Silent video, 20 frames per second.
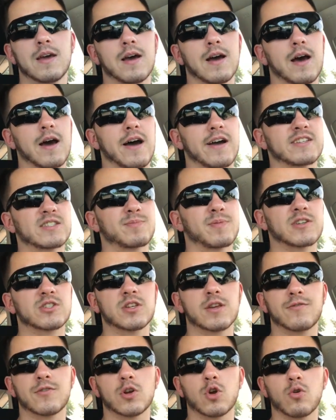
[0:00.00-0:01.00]

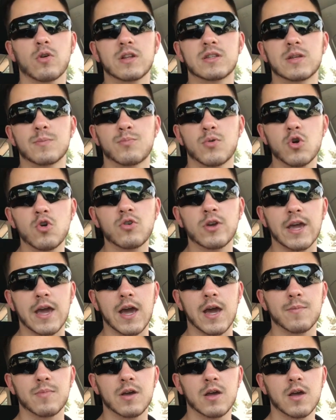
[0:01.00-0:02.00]
especially if you're going into boot
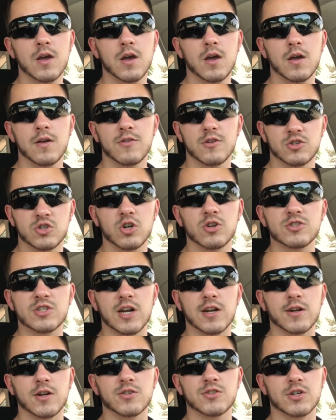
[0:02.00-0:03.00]
camp. The drill
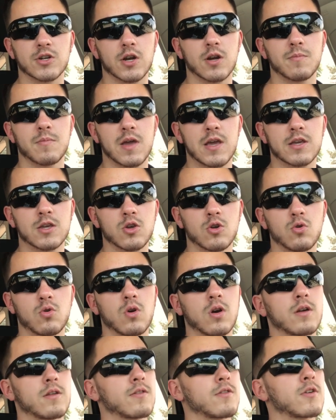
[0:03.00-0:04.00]
instructors are going to make
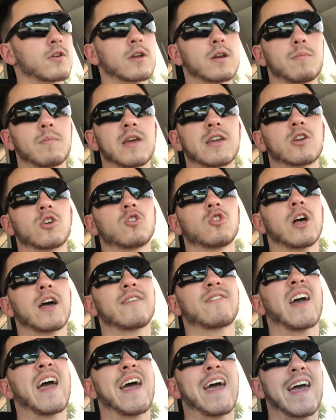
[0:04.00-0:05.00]
your
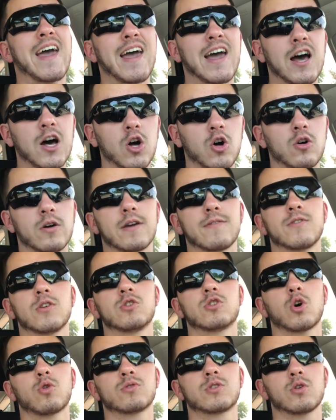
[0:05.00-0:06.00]
life hell if you
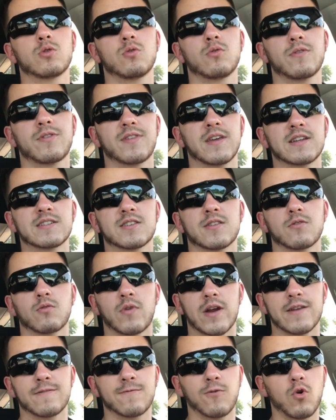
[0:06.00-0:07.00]
don't do things in the
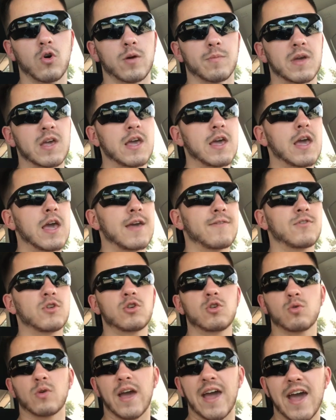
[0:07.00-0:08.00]
right form. If you
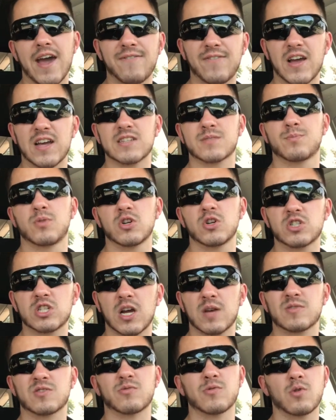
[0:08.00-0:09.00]
do half-ass
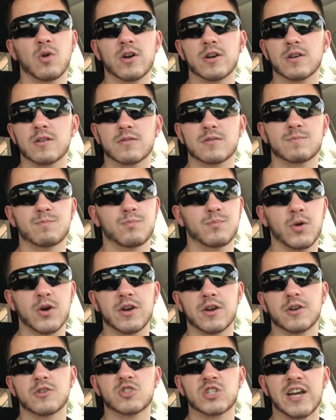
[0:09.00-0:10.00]
push-ups where you aren't
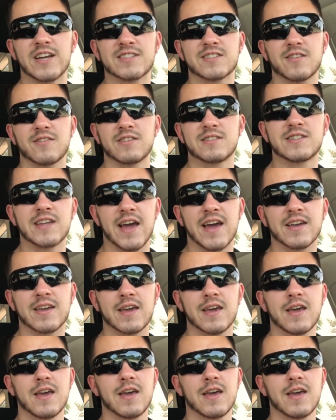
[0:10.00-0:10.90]
putting your chest to the deck,